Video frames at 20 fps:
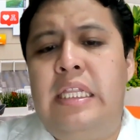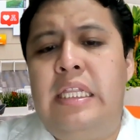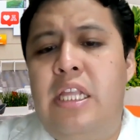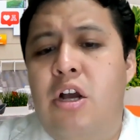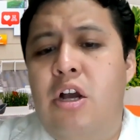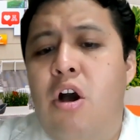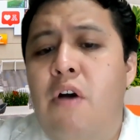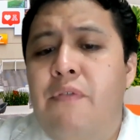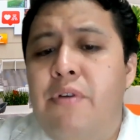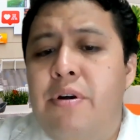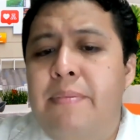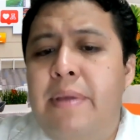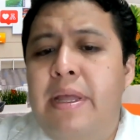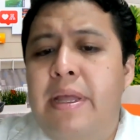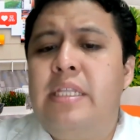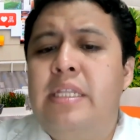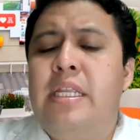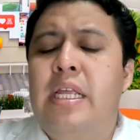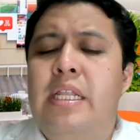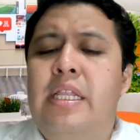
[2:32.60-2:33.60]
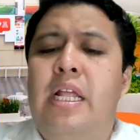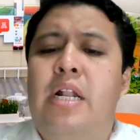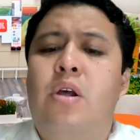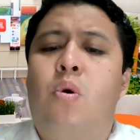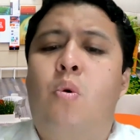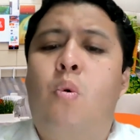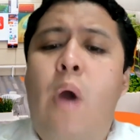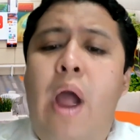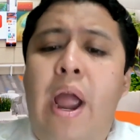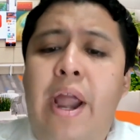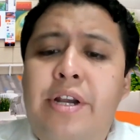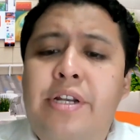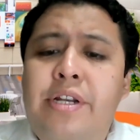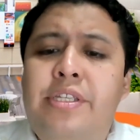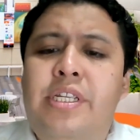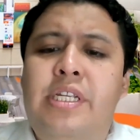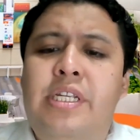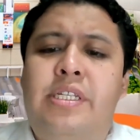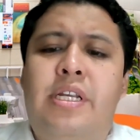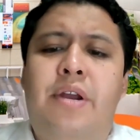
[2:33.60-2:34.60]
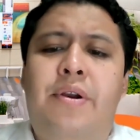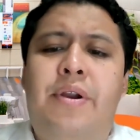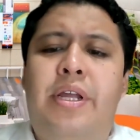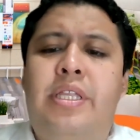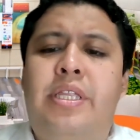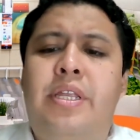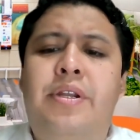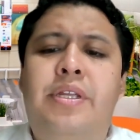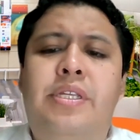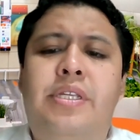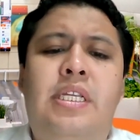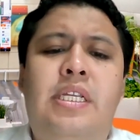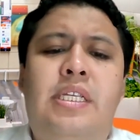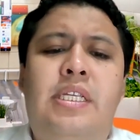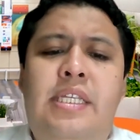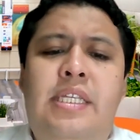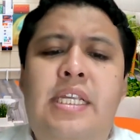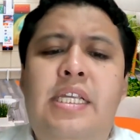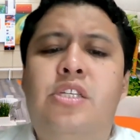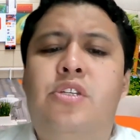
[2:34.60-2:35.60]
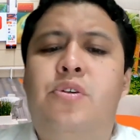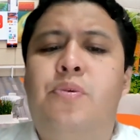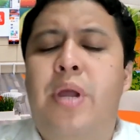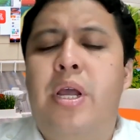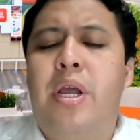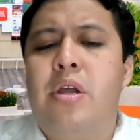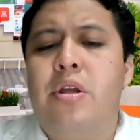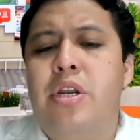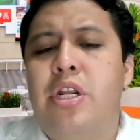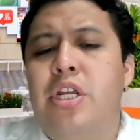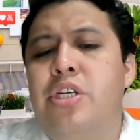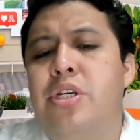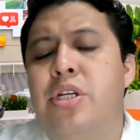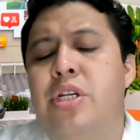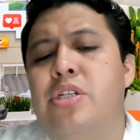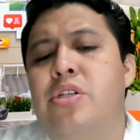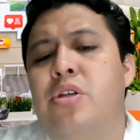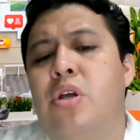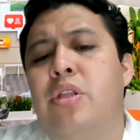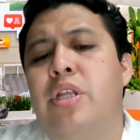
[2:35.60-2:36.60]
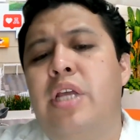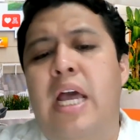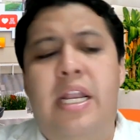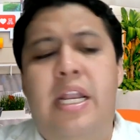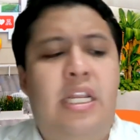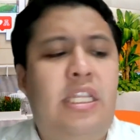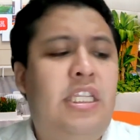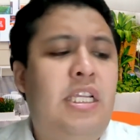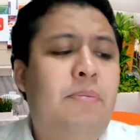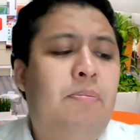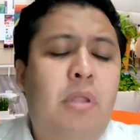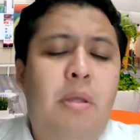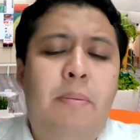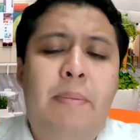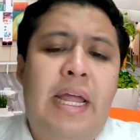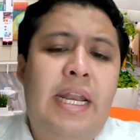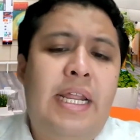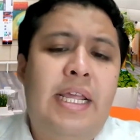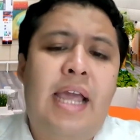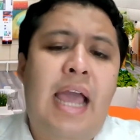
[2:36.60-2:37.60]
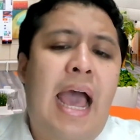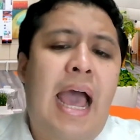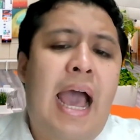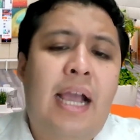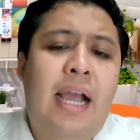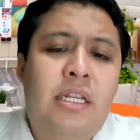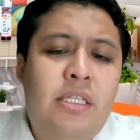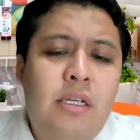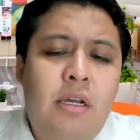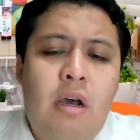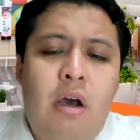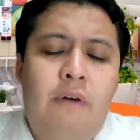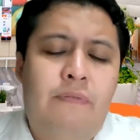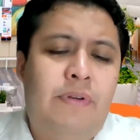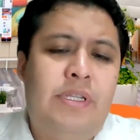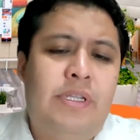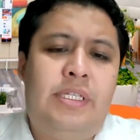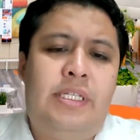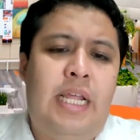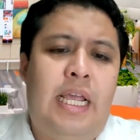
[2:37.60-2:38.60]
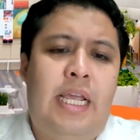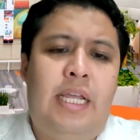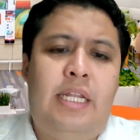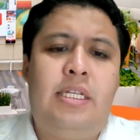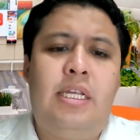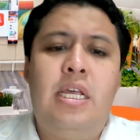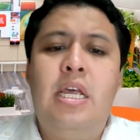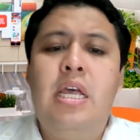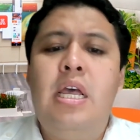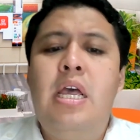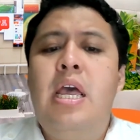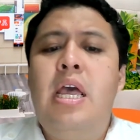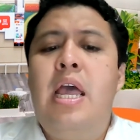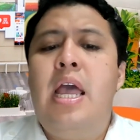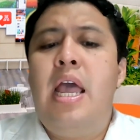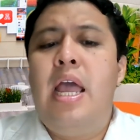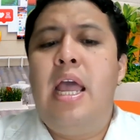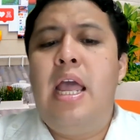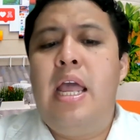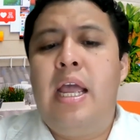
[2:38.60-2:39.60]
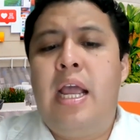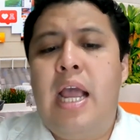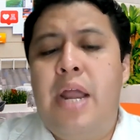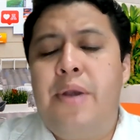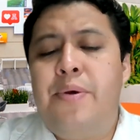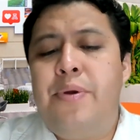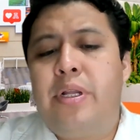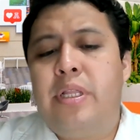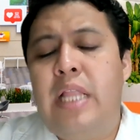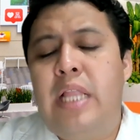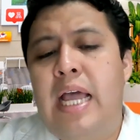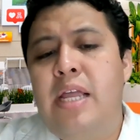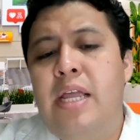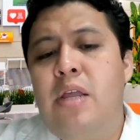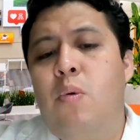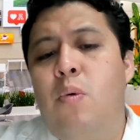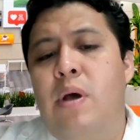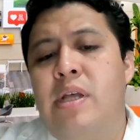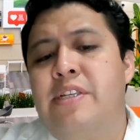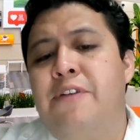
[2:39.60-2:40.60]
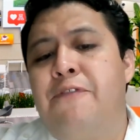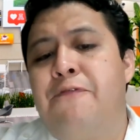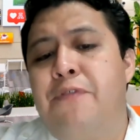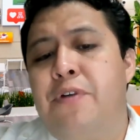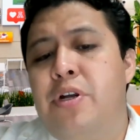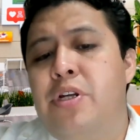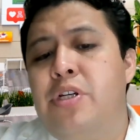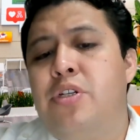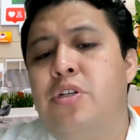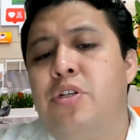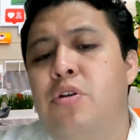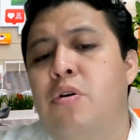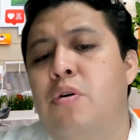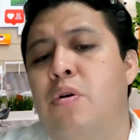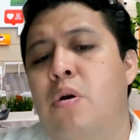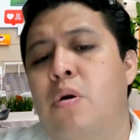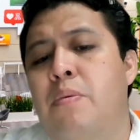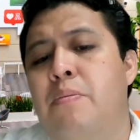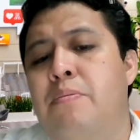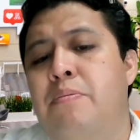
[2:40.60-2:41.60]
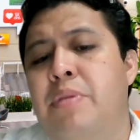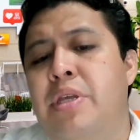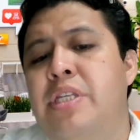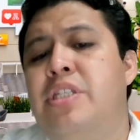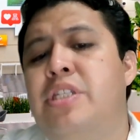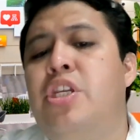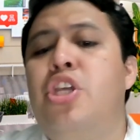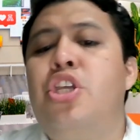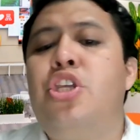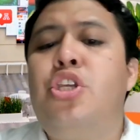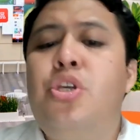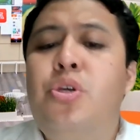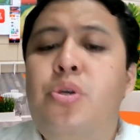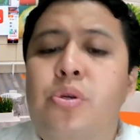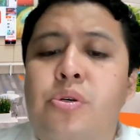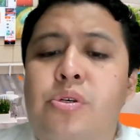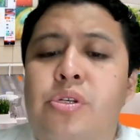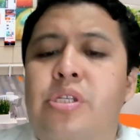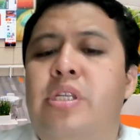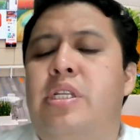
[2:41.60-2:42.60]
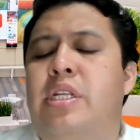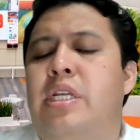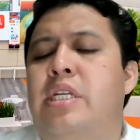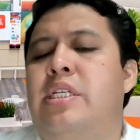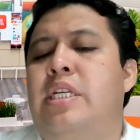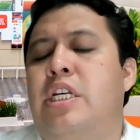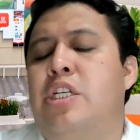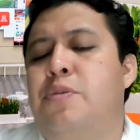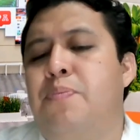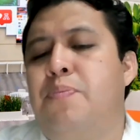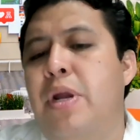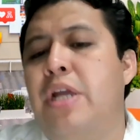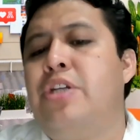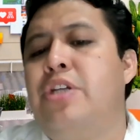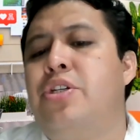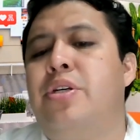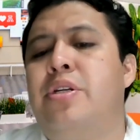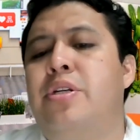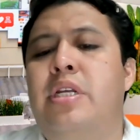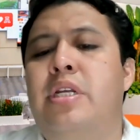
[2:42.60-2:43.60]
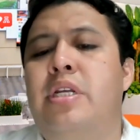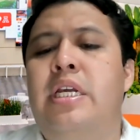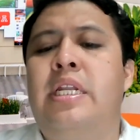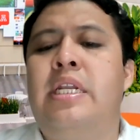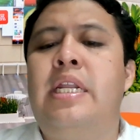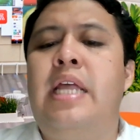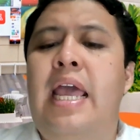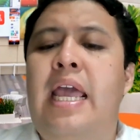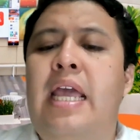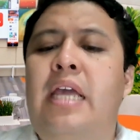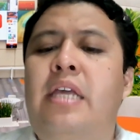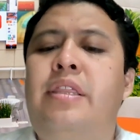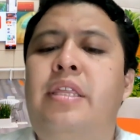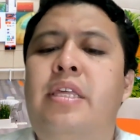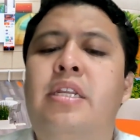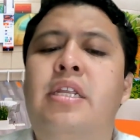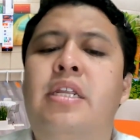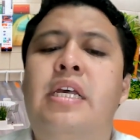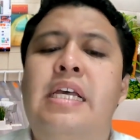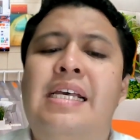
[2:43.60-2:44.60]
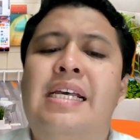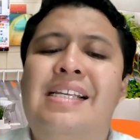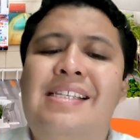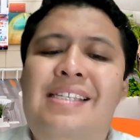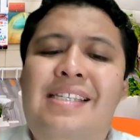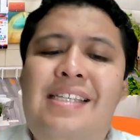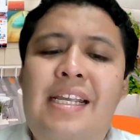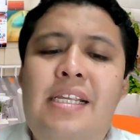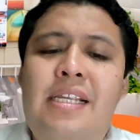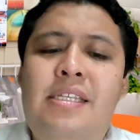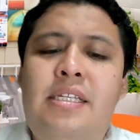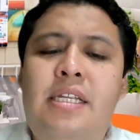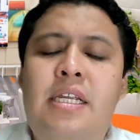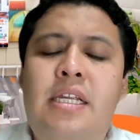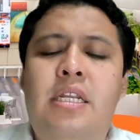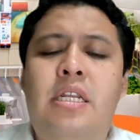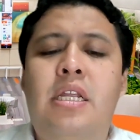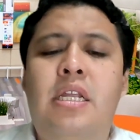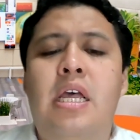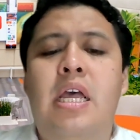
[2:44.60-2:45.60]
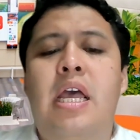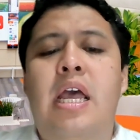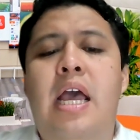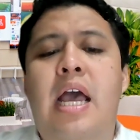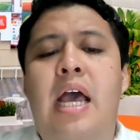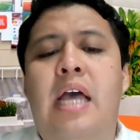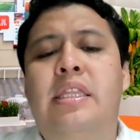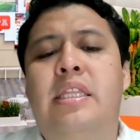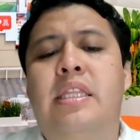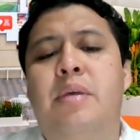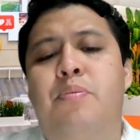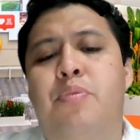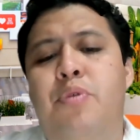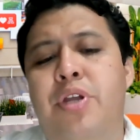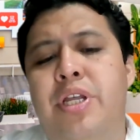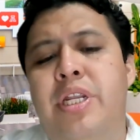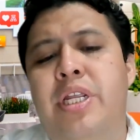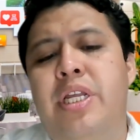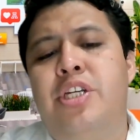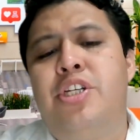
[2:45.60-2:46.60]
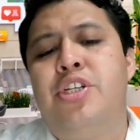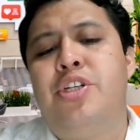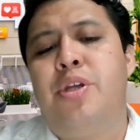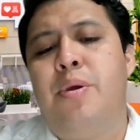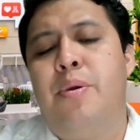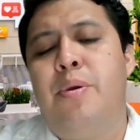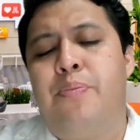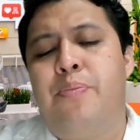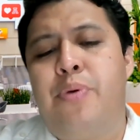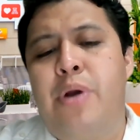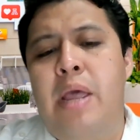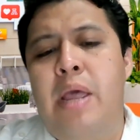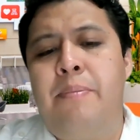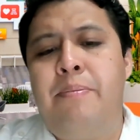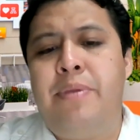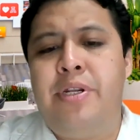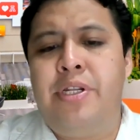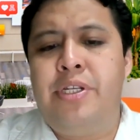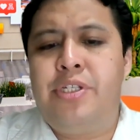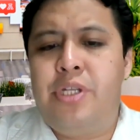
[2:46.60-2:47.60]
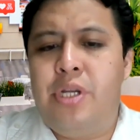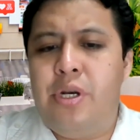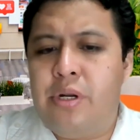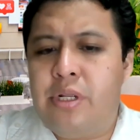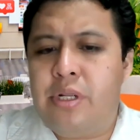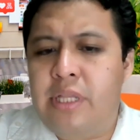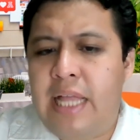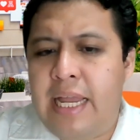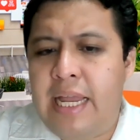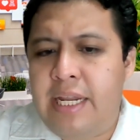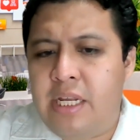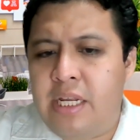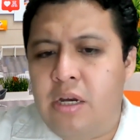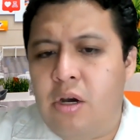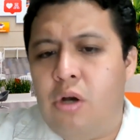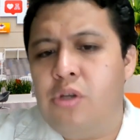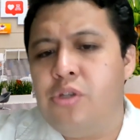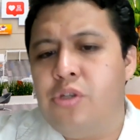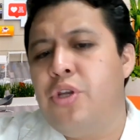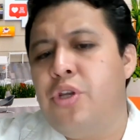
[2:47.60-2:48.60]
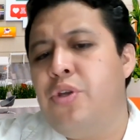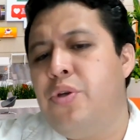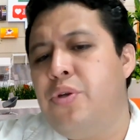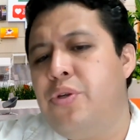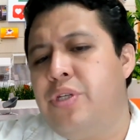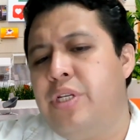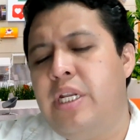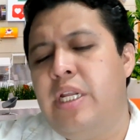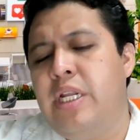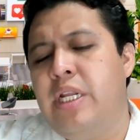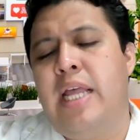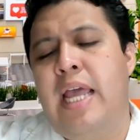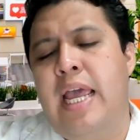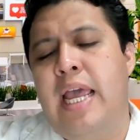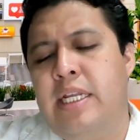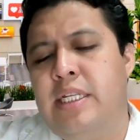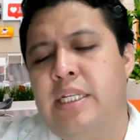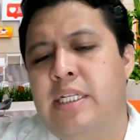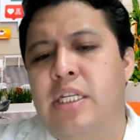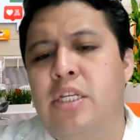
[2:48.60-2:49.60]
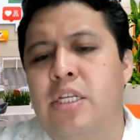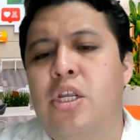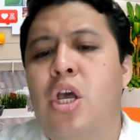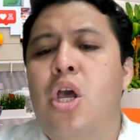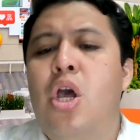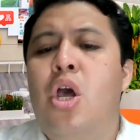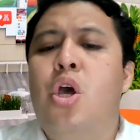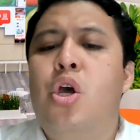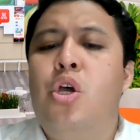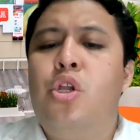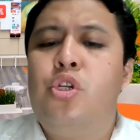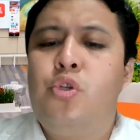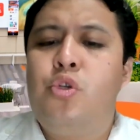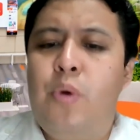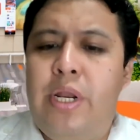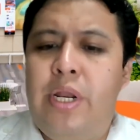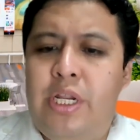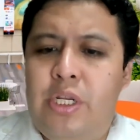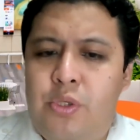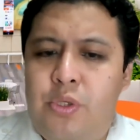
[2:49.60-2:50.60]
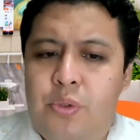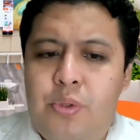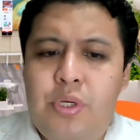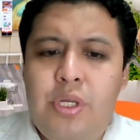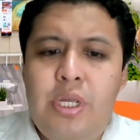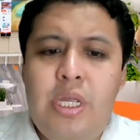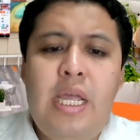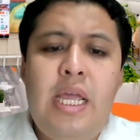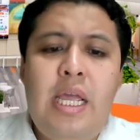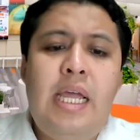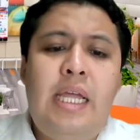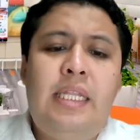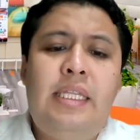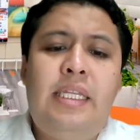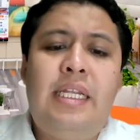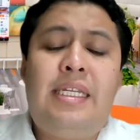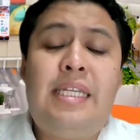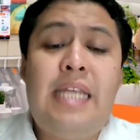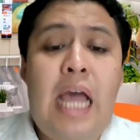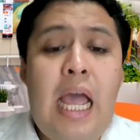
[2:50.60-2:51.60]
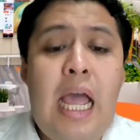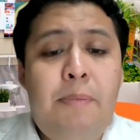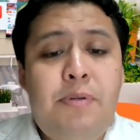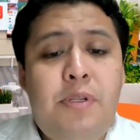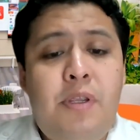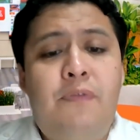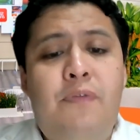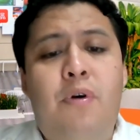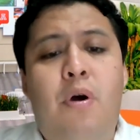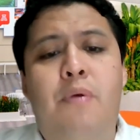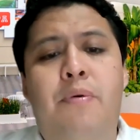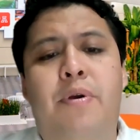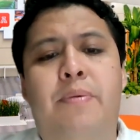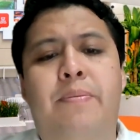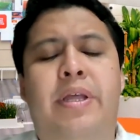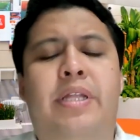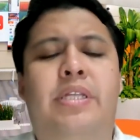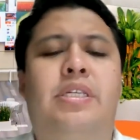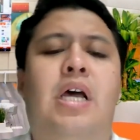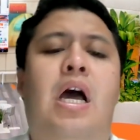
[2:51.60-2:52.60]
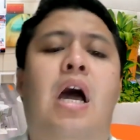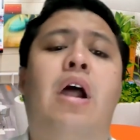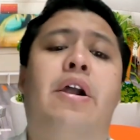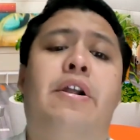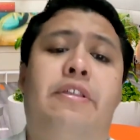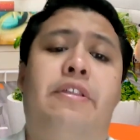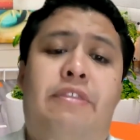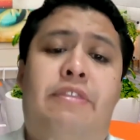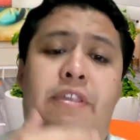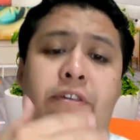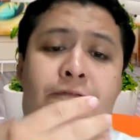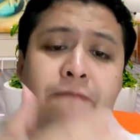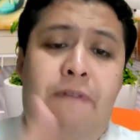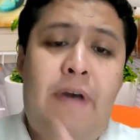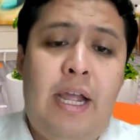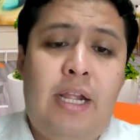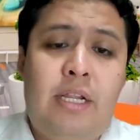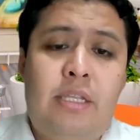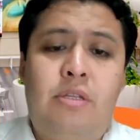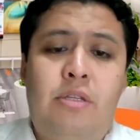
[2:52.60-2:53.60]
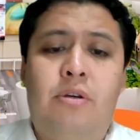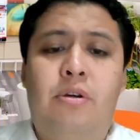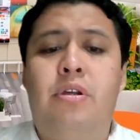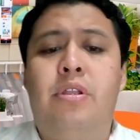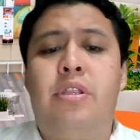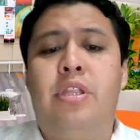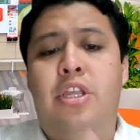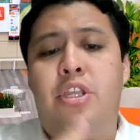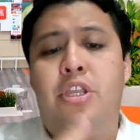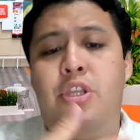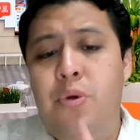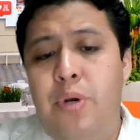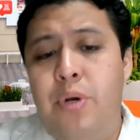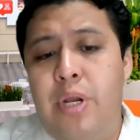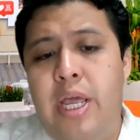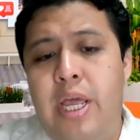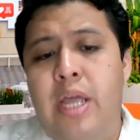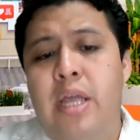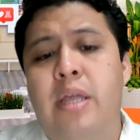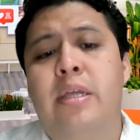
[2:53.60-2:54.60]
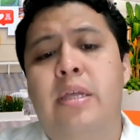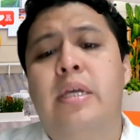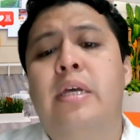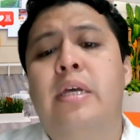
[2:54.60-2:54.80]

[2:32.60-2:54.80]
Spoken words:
The government that acquires these characteristics, since recognition is only a diplomatic act of a state. Henry Clay was the first to misuse this expression in 1816, and the British Prime Minister Canning also used it in 1822. The types of governments are de facto, de jure,